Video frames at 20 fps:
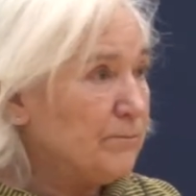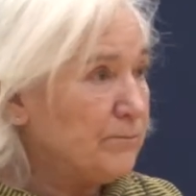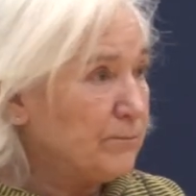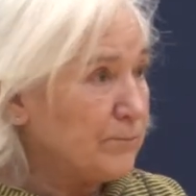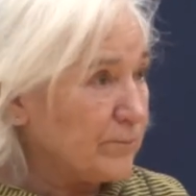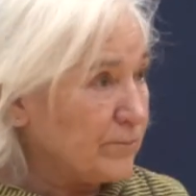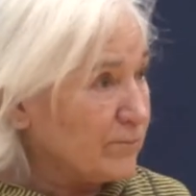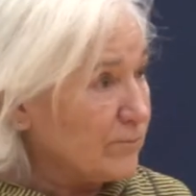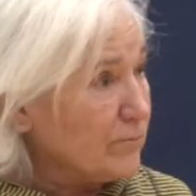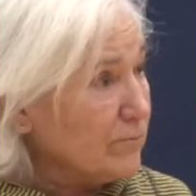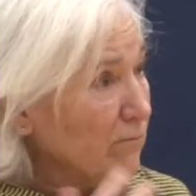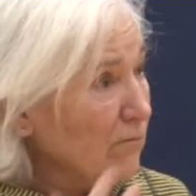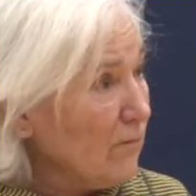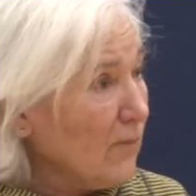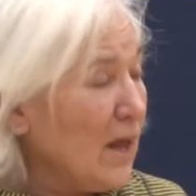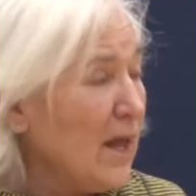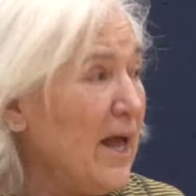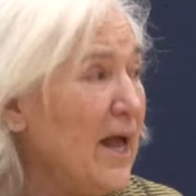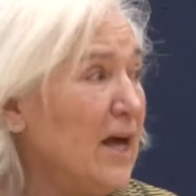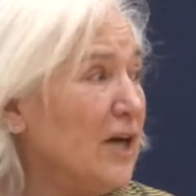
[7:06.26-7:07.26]

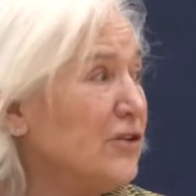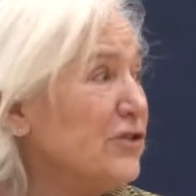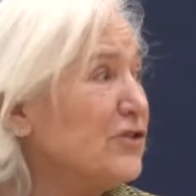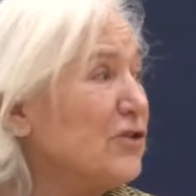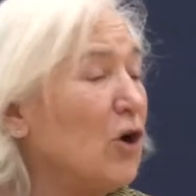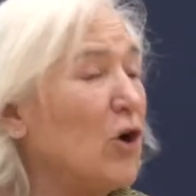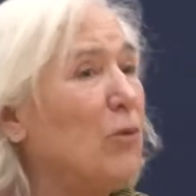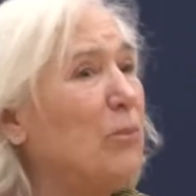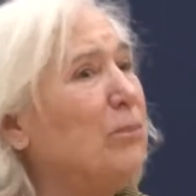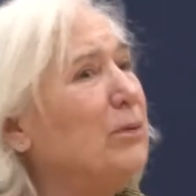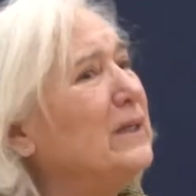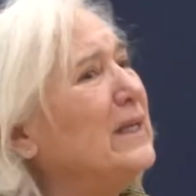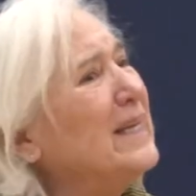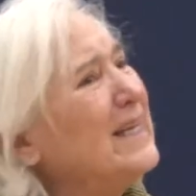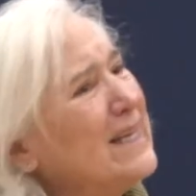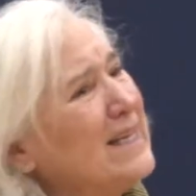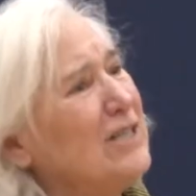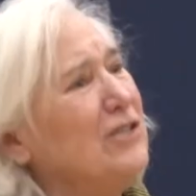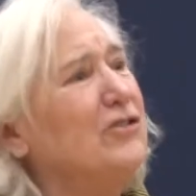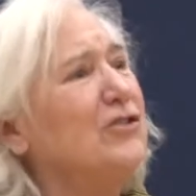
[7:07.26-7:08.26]
And so
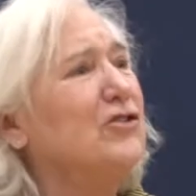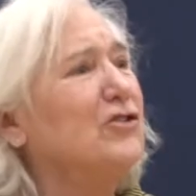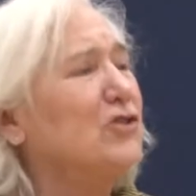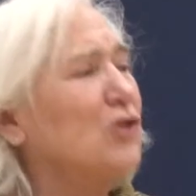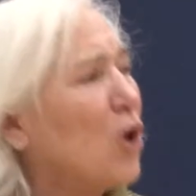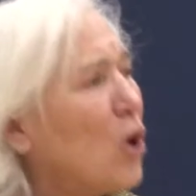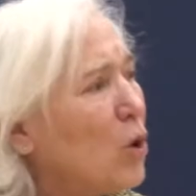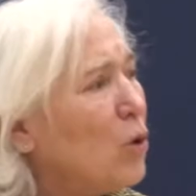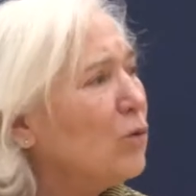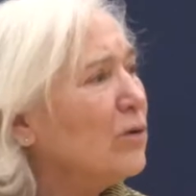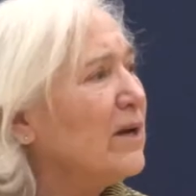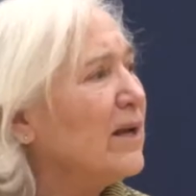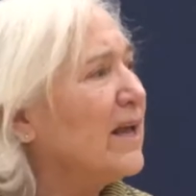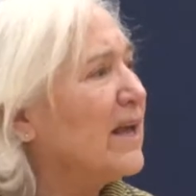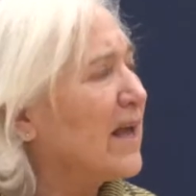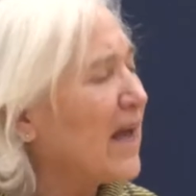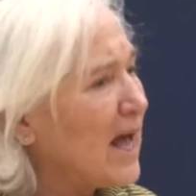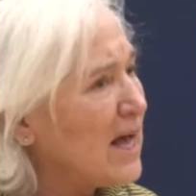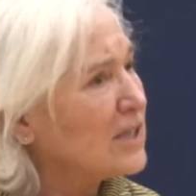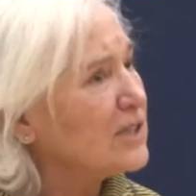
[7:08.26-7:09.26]
please don't
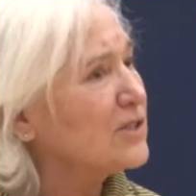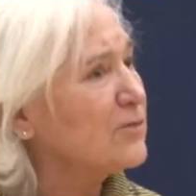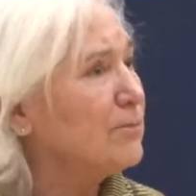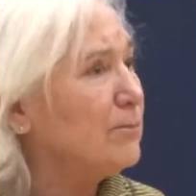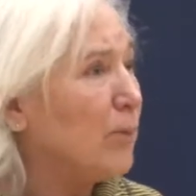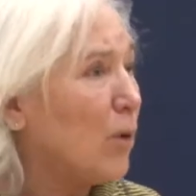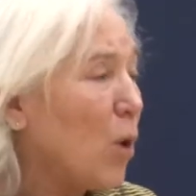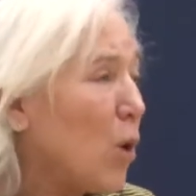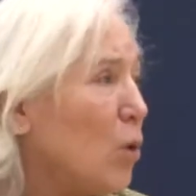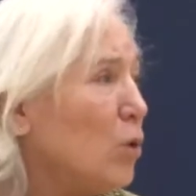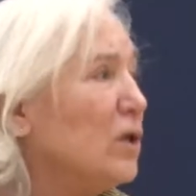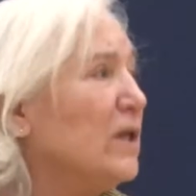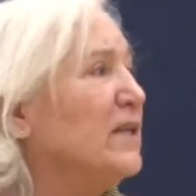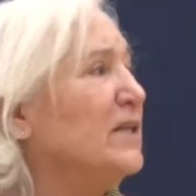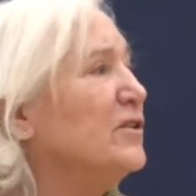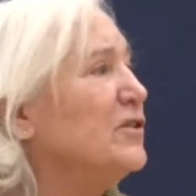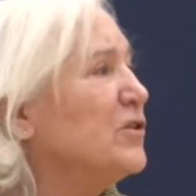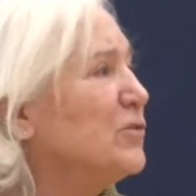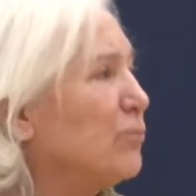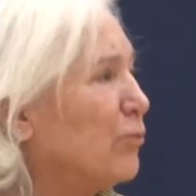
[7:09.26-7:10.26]
get
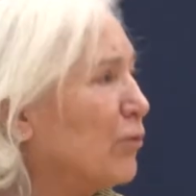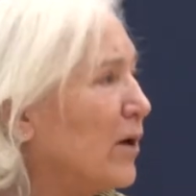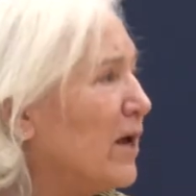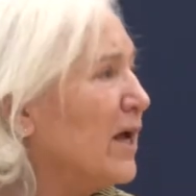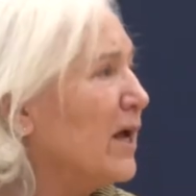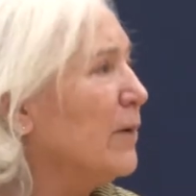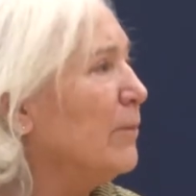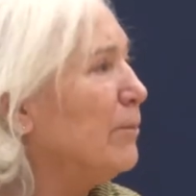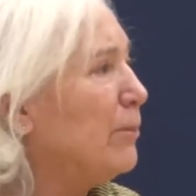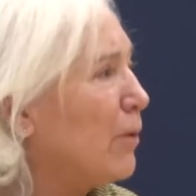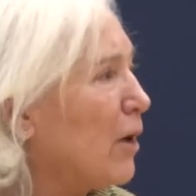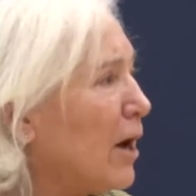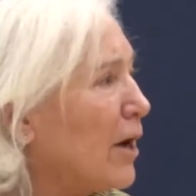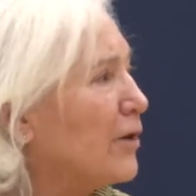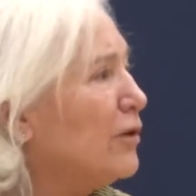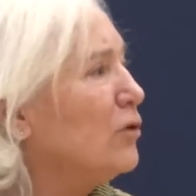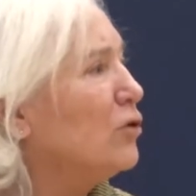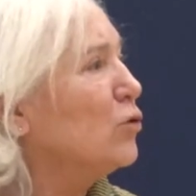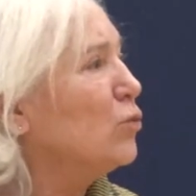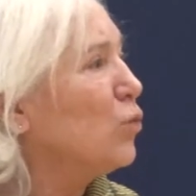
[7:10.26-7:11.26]
Poland Spring
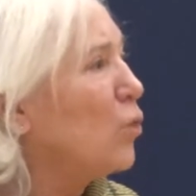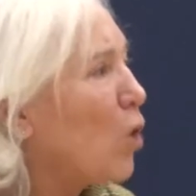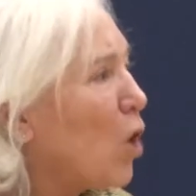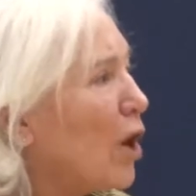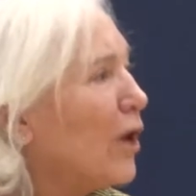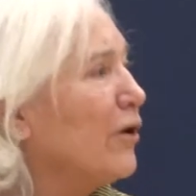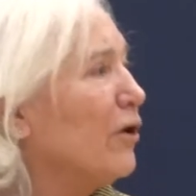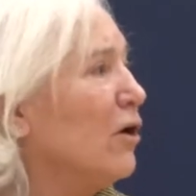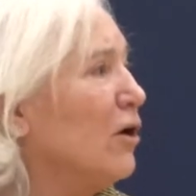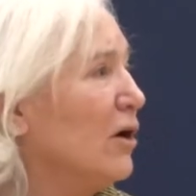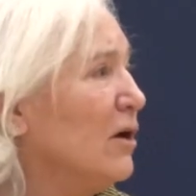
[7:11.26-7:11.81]
bottled water.